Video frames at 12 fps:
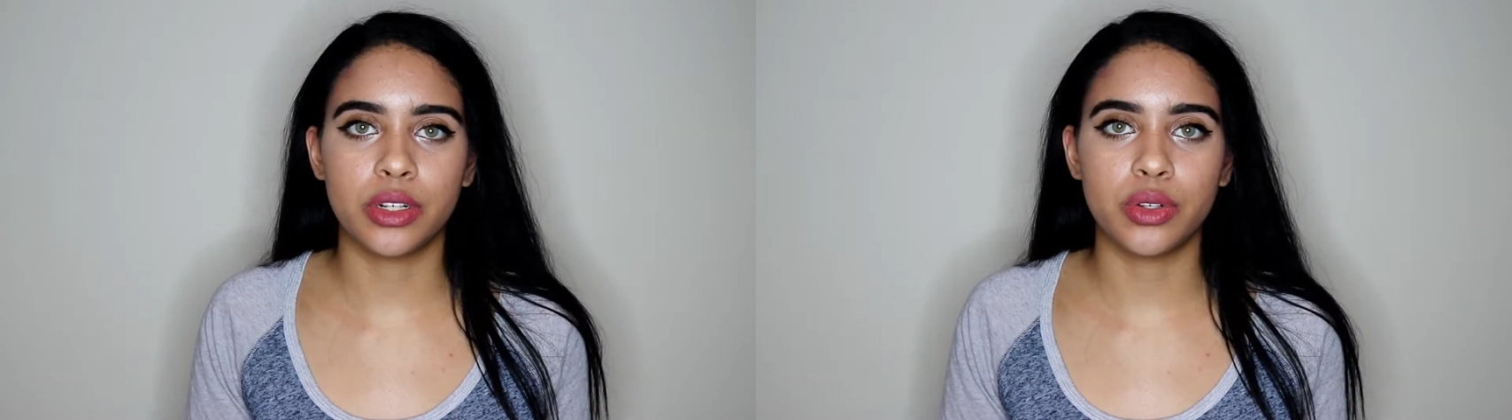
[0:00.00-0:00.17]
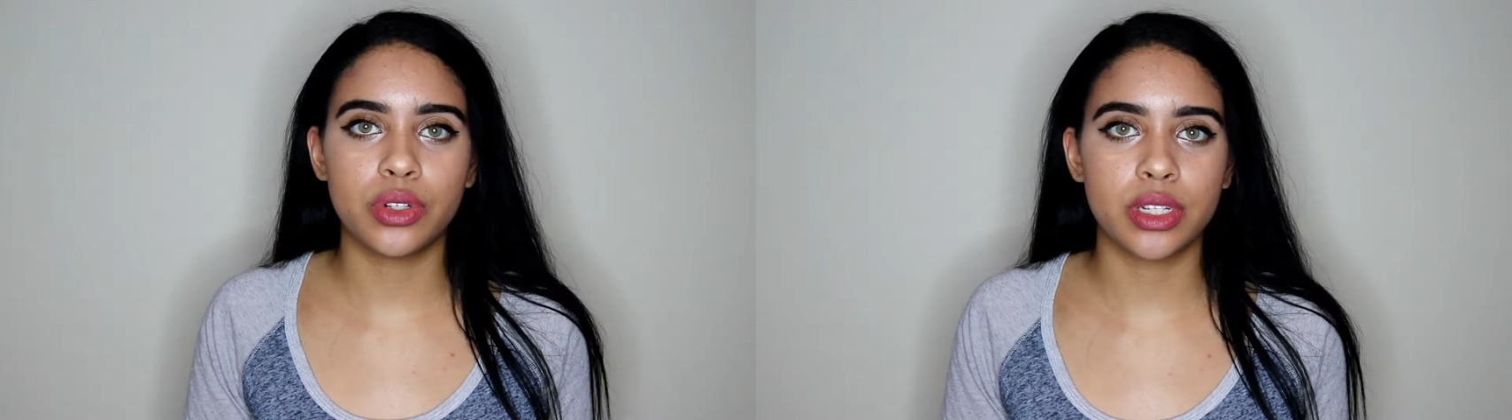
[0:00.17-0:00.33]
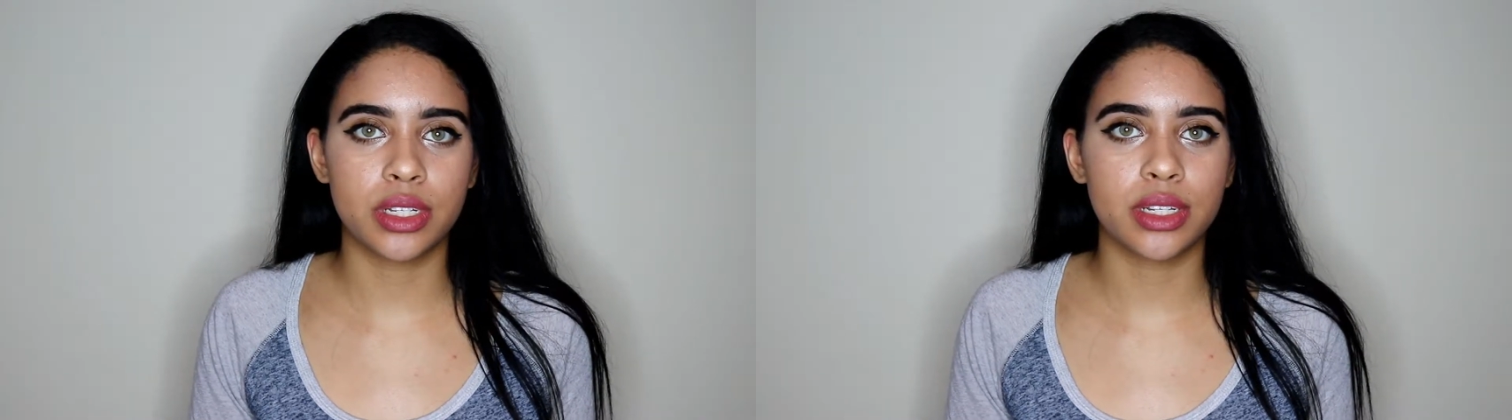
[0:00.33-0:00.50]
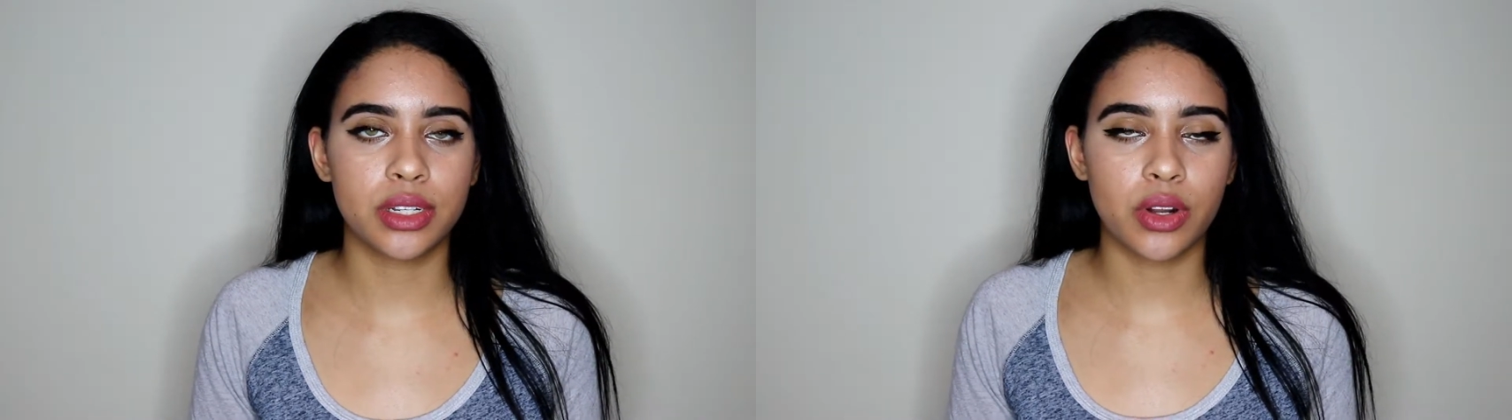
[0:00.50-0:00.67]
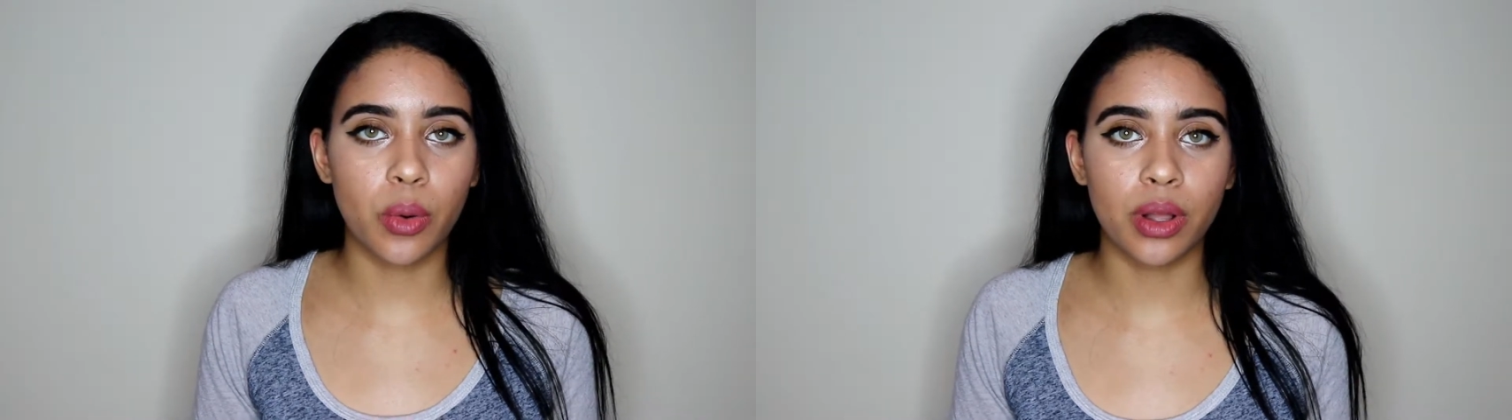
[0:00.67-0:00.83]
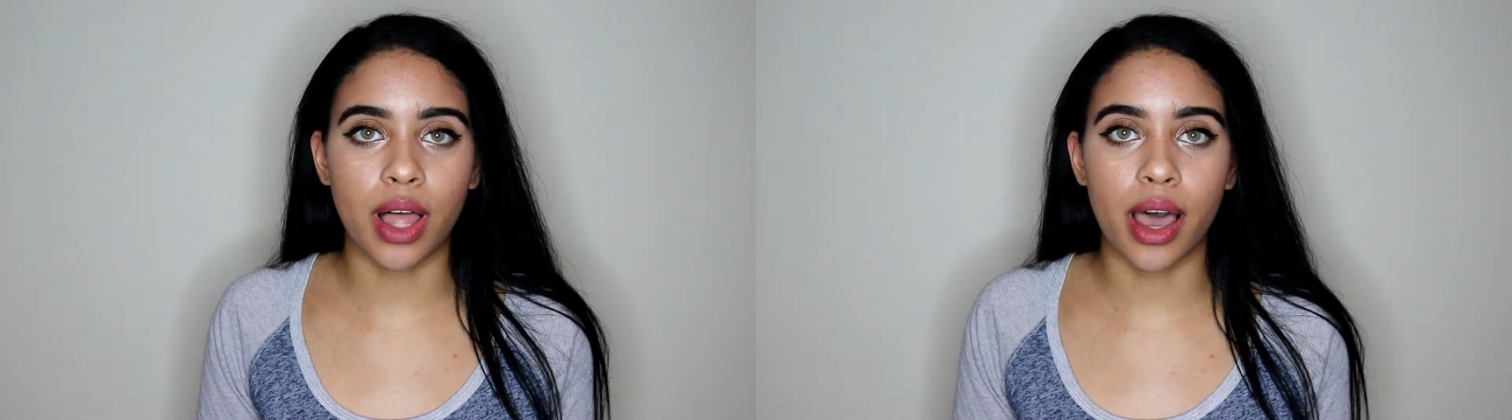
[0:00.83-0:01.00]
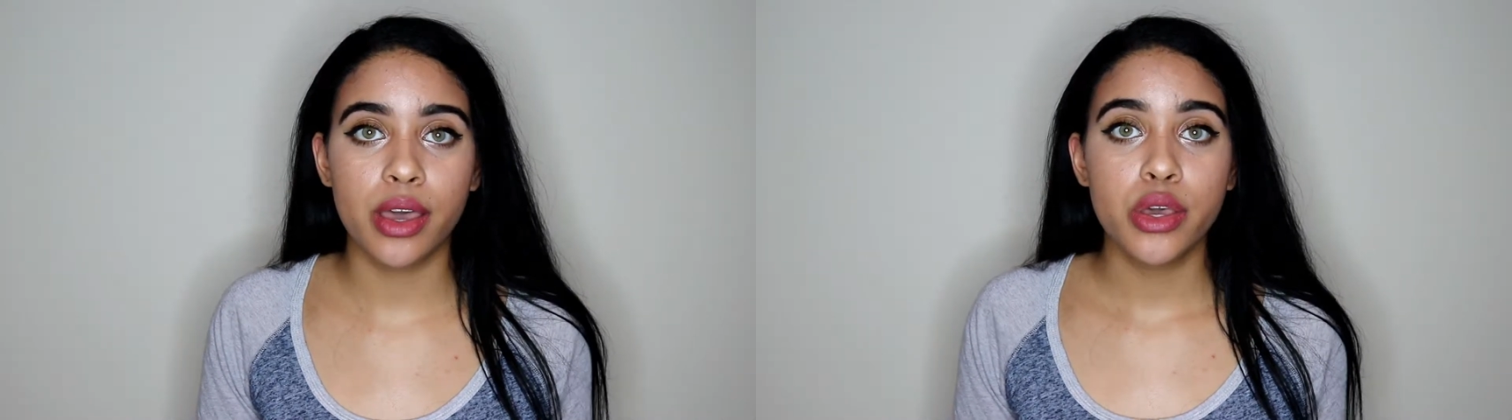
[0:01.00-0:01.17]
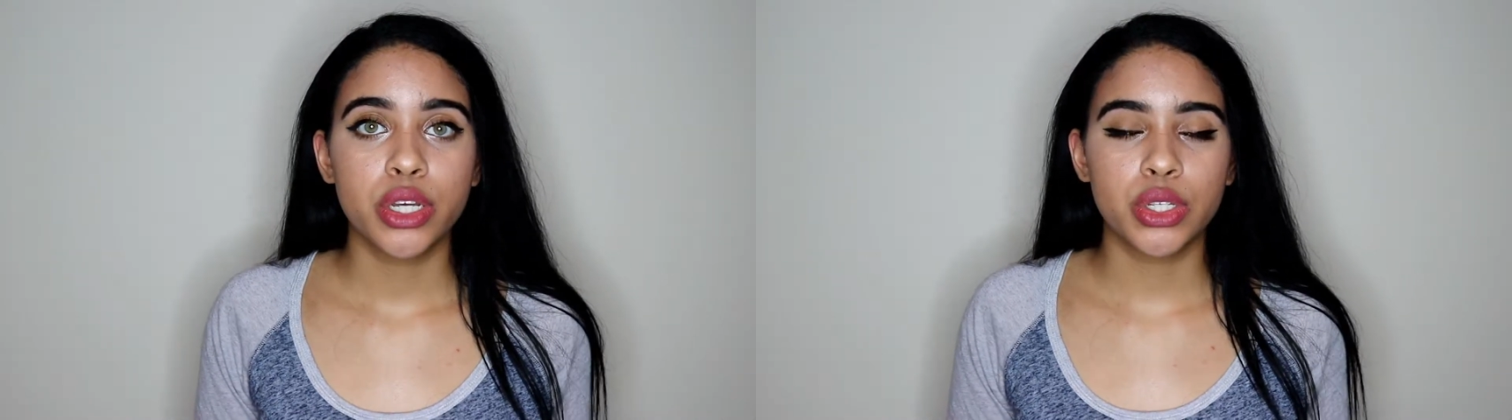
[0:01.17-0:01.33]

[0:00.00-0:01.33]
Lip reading: who just doesn't know a lot.